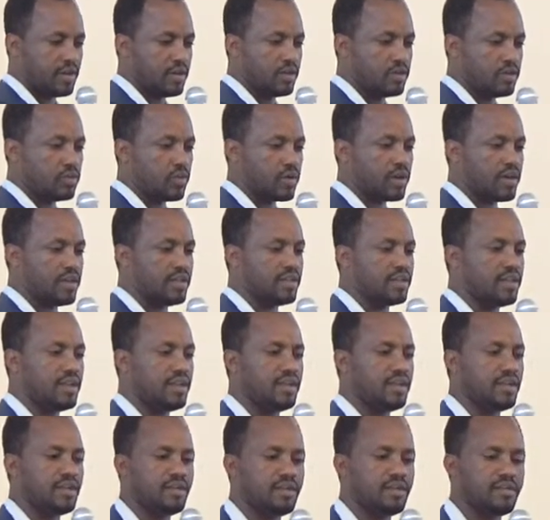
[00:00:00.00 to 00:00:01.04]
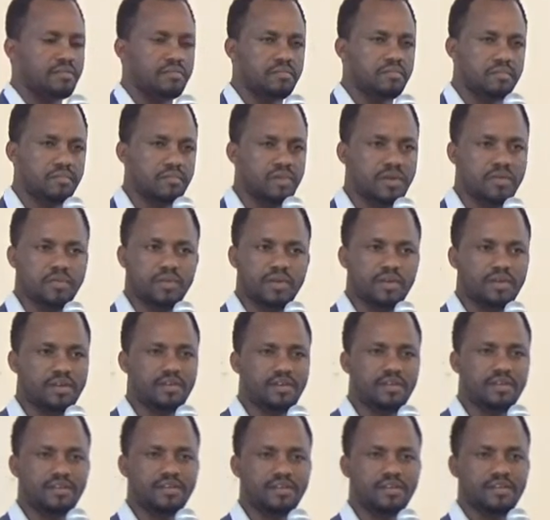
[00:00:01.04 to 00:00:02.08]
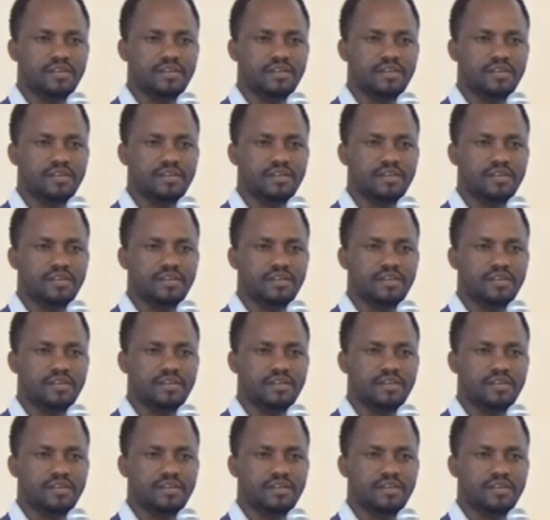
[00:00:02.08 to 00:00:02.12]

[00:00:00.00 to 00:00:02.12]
So currently, maybe